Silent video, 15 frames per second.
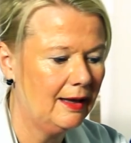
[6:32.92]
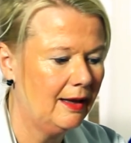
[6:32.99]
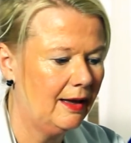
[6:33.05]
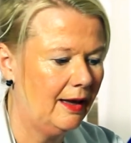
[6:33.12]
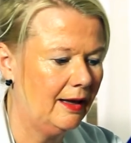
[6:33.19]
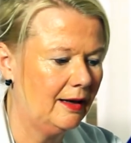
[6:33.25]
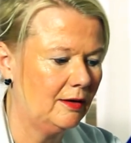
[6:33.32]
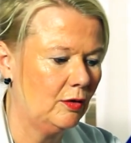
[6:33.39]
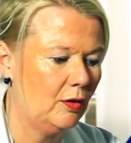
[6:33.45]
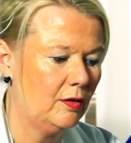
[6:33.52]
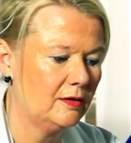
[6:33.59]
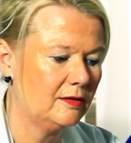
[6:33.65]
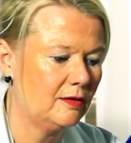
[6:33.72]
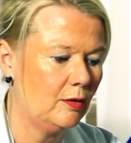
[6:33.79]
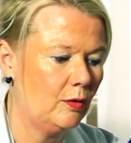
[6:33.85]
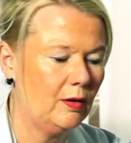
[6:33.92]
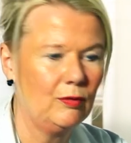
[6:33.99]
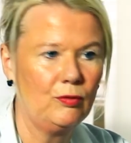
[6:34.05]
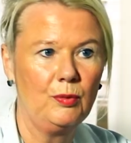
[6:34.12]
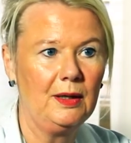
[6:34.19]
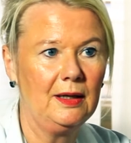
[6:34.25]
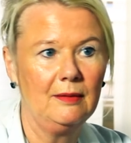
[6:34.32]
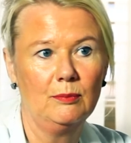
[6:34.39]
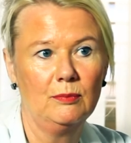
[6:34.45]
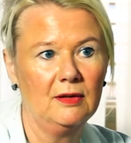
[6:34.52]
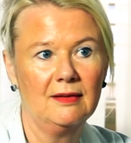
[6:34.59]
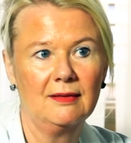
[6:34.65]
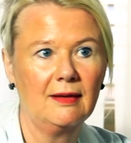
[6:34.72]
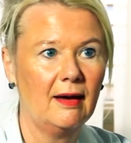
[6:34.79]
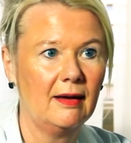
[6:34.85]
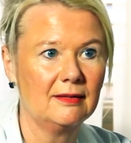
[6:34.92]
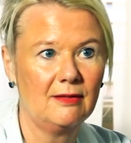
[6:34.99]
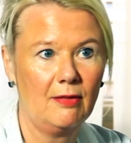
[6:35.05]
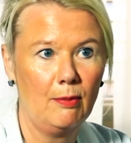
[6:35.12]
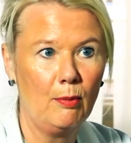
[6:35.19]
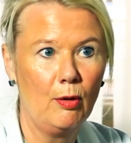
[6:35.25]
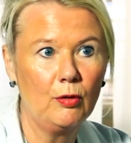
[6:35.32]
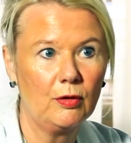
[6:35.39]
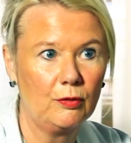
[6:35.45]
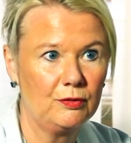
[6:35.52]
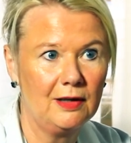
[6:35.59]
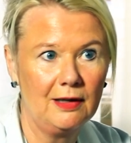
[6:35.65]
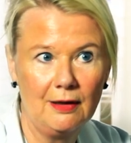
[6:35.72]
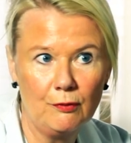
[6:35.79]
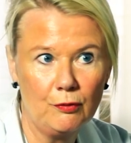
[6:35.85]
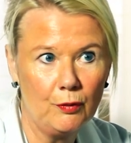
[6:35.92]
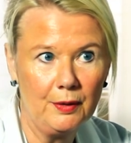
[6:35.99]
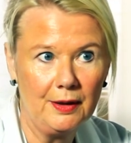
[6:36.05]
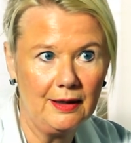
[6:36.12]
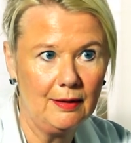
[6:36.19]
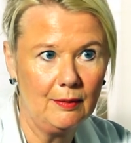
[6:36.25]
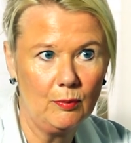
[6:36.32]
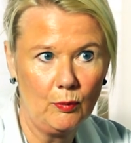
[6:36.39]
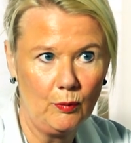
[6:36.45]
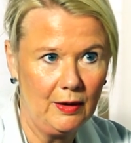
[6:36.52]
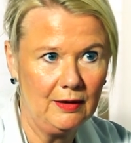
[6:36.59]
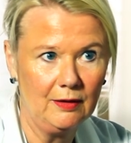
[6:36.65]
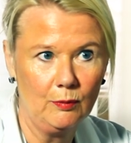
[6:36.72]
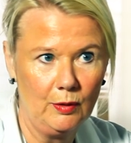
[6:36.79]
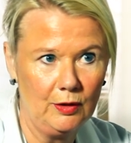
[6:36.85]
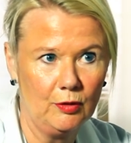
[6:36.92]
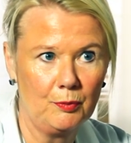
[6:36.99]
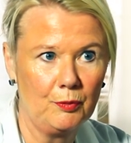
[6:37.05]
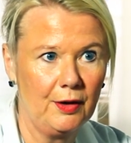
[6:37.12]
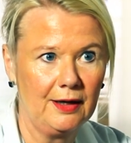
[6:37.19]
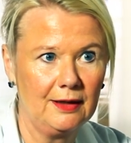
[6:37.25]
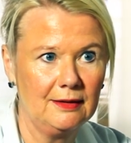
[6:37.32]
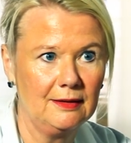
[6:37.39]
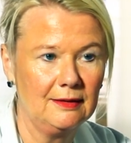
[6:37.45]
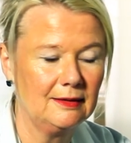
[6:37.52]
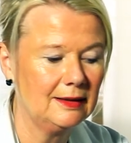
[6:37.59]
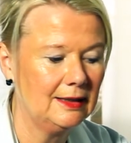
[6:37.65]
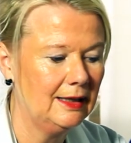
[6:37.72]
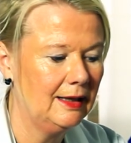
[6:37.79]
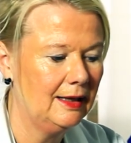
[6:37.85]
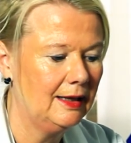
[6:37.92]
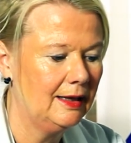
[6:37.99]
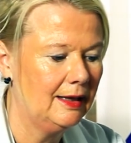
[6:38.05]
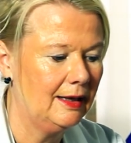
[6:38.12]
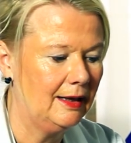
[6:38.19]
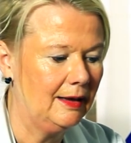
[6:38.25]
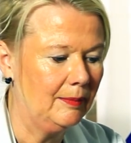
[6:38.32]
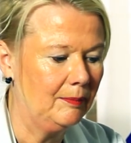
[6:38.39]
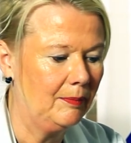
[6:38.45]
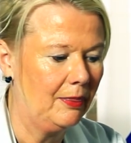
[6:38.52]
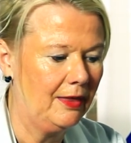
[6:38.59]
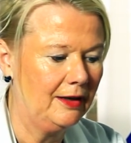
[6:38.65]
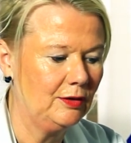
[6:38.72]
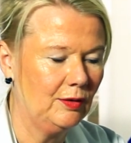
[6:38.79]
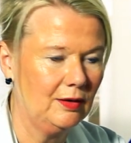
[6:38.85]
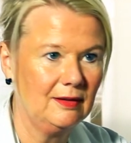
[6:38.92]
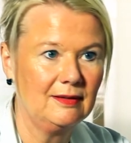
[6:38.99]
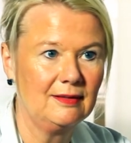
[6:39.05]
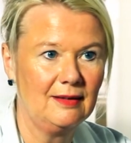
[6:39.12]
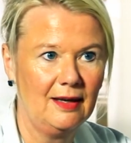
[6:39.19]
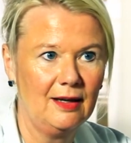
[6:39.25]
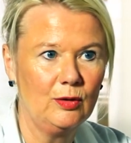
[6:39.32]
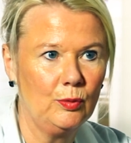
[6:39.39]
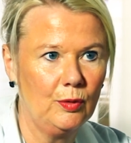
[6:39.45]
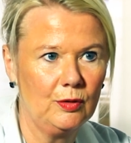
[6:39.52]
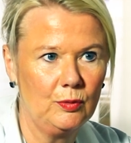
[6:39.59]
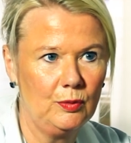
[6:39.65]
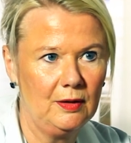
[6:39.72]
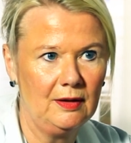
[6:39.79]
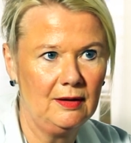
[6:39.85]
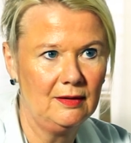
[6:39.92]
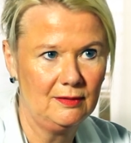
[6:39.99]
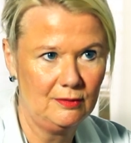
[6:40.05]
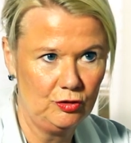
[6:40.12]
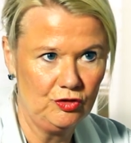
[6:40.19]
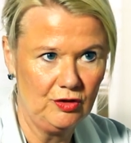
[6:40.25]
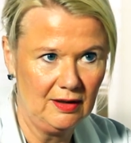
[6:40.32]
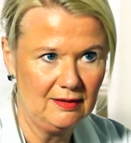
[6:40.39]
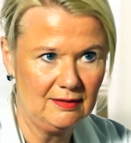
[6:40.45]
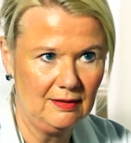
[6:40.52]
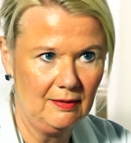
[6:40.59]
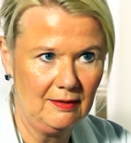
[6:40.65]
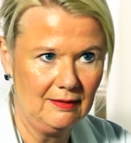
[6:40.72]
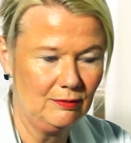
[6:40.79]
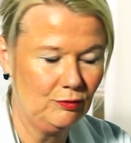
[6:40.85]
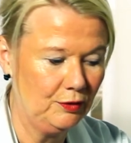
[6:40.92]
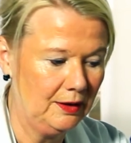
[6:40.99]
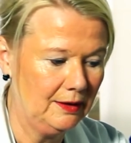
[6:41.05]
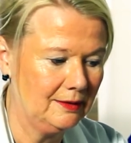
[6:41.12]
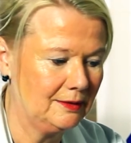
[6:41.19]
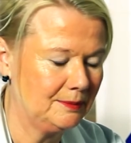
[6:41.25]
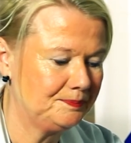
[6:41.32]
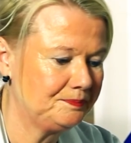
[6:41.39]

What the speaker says: And also if we discuss the mode of delivery when you're pregnant, that you understand what we suggest in this field.